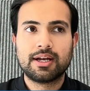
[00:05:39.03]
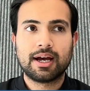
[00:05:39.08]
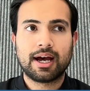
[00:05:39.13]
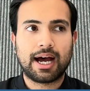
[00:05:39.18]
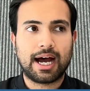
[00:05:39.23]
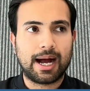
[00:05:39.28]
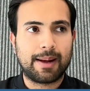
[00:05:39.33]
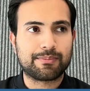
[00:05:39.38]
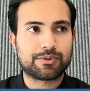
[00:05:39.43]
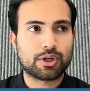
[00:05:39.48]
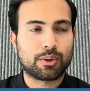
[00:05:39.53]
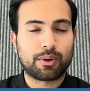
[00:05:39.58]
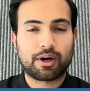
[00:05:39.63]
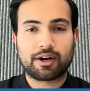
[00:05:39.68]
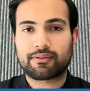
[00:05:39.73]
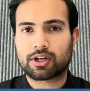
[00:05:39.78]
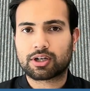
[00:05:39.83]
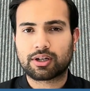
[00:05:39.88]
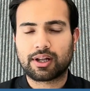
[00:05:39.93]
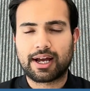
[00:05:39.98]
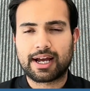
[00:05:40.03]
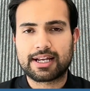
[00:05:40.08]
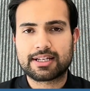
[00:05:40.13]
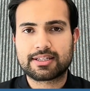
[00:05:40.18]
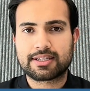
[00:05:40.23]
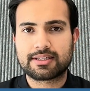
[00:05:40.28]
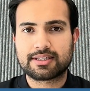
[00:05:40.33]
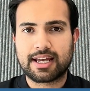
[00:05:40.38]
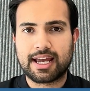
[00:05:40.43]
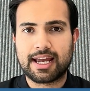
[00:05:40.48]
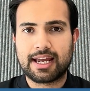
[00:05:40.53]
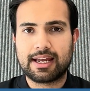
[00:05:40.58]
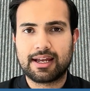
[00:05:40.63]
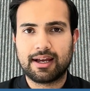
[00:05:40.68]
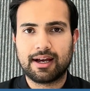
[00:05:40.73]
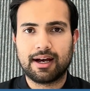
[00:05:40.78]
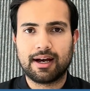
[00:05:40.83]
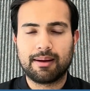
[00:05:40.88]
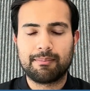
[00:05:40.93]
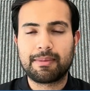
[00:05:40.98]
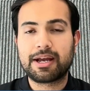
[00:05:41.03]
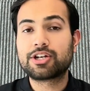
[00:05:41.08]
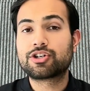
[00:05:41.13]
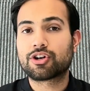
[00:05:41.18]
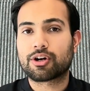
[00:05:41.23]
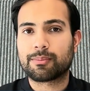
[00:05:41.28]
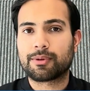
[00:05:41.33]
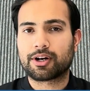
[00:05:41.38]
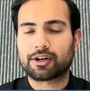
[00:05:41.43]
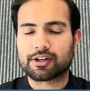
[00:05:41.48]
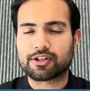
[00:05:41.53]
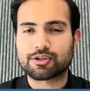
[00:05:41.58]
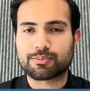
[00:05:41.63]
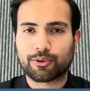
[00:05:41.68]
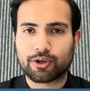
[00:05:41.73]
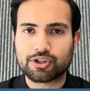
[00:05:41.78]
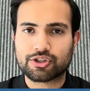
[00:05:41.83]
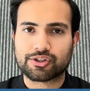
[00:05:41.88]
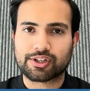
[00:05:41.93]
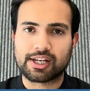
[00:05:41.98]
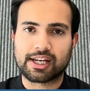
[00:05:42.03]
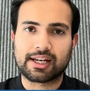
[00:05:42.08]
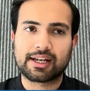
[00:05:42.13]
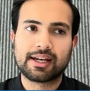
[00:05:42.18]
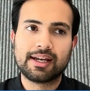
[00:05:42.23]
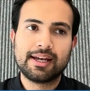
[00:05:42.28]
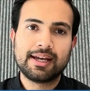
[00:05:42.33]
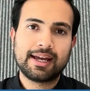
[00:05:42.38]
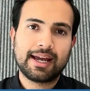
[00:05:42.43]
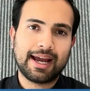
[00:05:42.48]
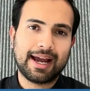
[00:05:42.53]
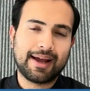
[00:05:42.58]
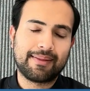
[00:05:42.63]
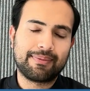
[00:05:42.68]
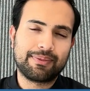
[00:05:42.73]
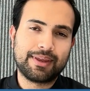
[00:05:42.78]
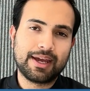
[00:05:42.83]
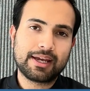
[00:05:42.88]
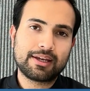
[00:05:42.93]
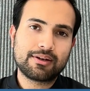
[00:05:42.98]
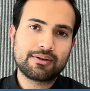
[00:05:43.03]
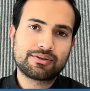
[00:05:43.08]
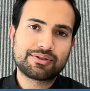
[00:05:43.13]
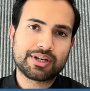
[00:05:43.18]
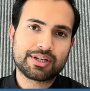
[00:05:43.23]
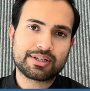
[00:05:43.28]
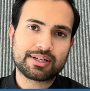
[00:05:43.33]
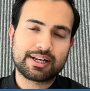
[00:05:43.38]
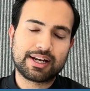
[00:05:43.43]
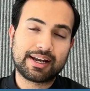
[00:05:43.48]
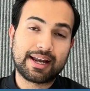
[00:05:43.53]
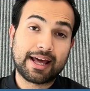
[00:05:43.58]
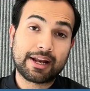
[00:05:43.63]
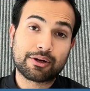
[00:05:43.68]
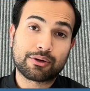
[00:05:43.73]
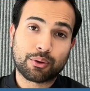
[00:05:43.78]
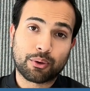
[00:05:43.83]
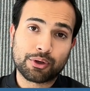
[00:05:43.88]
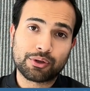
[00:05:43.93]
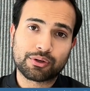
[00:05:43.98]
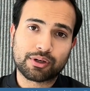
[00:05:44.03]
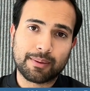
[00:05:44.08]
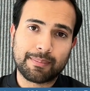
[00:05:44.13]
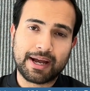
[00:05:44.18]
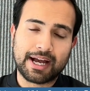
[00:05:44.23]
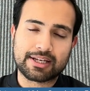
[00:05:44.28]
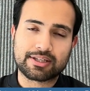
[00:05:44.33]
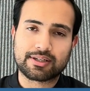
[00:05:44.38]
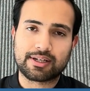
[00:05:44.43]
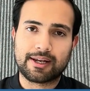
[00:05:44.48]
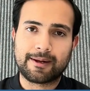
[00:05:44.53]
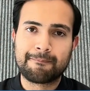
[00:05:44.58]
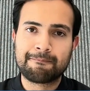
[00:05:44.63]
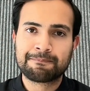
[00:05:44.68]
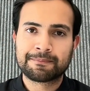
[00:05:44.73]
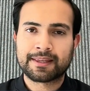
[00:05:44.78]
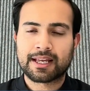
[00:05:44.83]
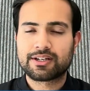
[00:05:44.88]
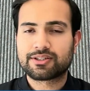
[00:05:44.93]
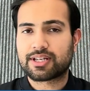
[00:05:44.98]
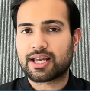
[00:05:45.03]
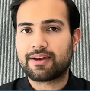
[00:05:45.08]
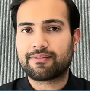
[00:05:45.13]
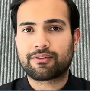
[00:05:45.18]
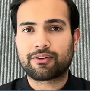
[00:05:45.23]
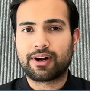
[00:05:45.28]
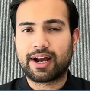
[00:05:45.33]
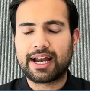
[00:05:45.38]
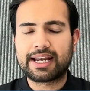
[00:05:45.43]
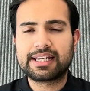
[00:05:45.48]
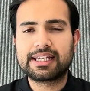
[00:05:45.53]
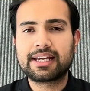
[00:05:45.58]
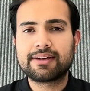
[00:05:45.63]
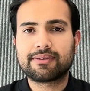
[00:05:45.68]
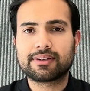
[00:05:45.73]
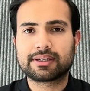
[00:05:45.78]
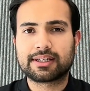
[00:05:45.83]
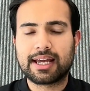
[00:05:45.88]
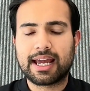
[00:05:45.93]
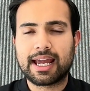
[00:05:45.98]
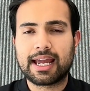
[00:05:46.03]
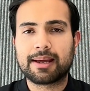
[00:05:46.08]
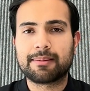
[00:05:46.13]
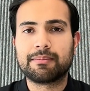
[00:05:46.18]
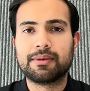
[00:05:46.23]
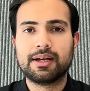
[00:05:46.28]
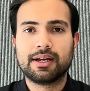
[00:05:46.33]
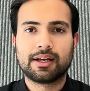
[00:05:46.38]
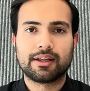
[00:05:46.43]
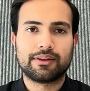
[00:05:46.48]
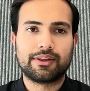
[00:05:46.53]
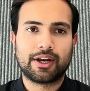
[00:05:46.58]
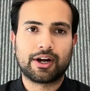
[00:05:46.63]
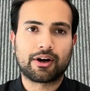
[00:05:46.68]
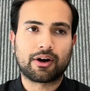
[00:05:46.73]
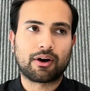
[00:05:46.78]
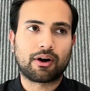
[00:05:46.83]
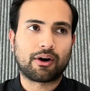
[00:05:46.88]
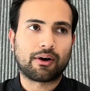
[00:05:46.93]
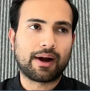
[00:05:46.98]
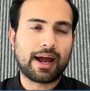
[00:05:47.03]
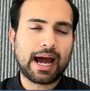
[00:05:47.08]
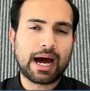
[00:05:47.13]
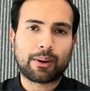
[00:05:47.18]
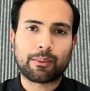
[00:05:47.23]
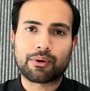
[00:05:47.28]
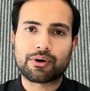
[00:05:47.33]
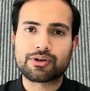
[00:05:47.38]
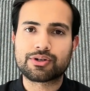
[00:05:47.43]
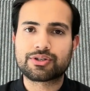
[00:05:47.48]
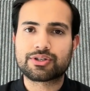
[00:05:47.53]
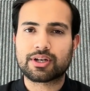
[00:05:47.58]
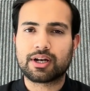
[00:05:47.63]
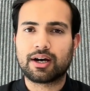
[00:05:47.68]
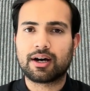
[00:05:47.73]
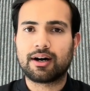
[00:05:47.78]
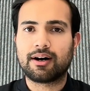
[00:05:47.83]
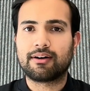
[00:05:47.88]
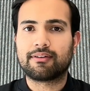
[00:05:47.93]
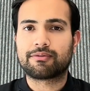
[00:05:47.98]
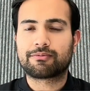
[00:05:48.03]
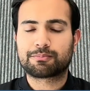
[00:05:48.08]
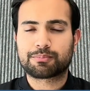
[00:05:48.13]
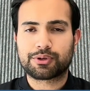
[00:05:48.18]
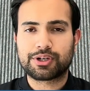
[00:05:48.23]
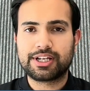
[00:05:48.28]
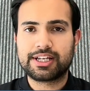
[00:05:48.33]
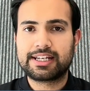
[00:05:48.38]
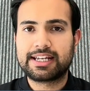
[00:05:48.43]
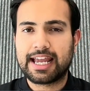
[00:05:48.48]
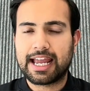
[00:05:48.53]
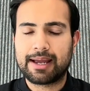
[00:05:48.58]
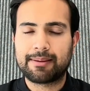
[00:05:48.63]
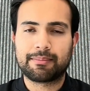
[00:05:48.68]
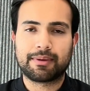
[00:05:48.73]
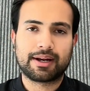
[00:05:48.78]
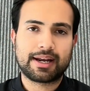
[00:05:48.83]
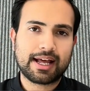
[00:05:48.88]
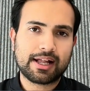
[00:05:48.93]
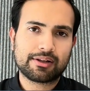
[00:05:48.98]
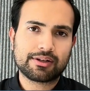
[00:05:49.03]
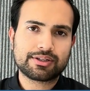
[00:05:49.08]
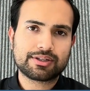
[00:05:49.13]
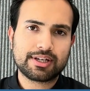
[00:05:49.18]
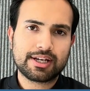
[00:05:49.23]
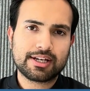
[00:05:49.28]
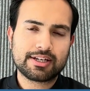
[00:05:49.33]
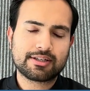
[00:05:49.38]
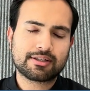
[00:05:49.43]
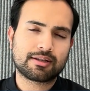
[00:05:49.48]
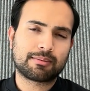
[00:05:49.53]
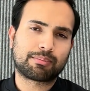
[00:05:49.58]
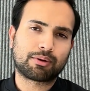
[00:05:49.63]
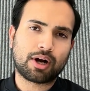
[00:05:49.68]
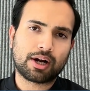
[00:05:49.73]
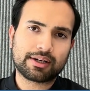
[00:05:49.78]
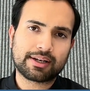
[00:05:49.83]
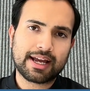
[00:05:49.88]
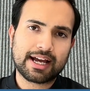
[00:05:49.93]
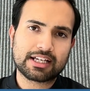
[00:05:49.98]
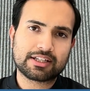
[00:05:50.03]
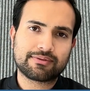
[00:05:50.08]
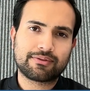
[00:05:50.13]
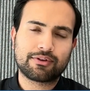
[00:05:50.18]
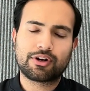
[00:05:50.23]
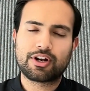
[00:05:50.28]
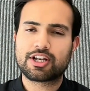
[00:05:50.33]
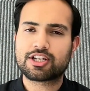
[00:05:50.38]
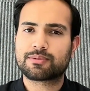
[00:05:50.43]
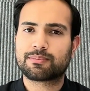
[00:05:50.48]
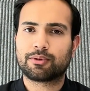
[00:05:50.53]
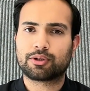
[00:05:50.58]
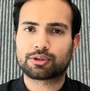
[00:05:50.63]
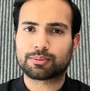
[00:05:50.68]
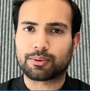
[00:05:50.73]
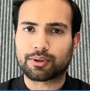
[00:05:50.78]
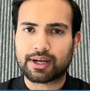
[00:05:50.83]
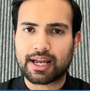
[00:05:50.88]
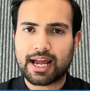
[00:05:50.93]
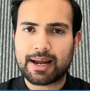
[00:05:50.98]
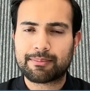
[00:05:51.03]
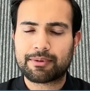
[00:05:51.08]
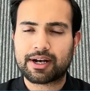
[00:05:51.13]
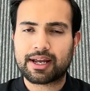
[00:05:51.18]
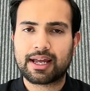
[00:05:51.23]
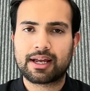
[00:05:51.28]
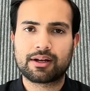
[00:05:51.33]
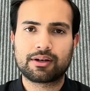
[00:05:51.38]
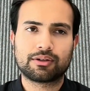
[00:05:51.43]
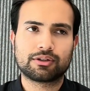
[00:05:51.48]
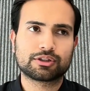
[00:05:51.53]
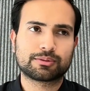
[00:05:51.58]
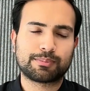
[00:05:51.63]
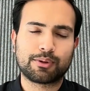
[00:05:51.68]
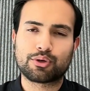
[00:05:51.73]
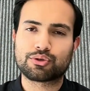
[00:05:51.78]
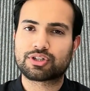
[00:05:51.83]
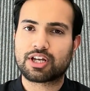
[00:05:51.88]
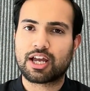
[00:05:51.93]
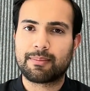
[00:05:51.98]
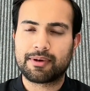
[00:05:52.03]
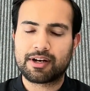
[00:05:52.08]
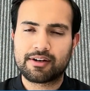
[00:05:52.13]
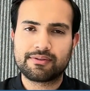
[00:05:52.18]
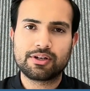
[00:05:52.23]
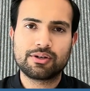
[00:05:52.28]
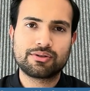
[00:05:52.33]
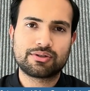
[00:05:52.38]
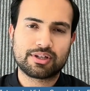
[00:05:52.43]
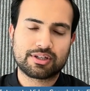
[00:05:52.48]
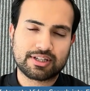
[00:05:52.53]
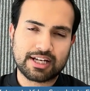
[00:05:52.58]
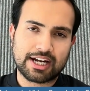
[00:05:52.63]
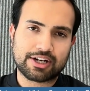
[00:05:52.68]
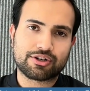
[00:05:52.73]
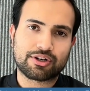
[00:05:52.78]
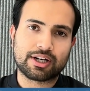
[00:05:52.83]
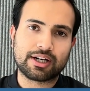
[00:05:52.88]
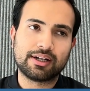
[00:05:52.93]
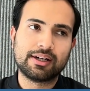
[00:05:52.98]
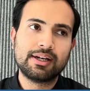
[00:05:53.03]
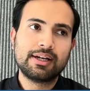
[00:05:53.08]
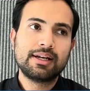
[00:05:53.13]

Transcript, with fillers: Um, so one of our clients is a uh, major American sports league, and they use us in an editorial capacity. Say for any given game, there are hours of pre-game analysis, the broadcast footage, multiple camera angles, post-game interviews, etc